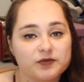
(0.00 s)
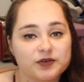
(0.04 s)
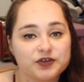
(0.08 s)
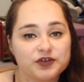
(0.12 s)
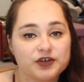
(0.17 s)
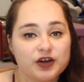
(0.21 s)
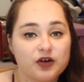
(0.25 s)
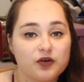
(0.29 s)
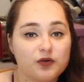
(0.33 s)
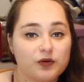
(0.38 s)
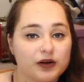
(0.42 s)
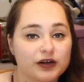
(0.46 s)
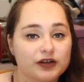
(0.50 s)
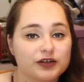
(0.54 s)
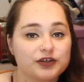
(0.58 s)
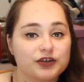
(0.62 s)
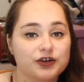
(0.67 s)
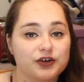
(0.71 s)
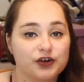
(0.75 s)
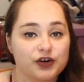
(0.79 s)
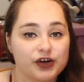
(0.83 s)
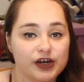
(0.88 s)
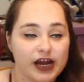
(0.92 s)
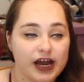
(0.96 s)
Michelle worked to
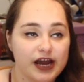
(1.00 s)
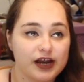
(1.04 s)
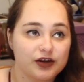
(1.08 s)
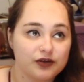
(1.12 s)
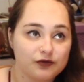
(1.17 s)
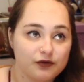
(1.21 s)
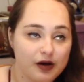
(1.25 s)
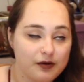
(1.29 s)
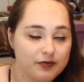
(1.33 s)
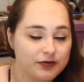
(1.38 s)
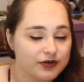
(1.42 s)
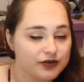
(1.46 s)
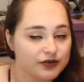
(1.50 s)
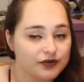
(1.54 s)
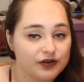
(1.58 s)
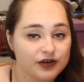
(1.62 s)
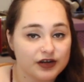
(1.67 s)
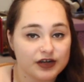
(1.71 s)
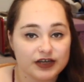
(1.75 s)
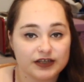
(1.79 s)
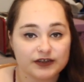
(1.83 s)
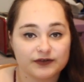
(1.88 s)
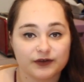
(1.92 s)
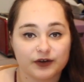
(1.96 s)
create new
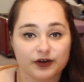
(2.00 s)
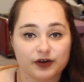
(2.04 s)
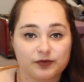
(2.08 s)
opportunities for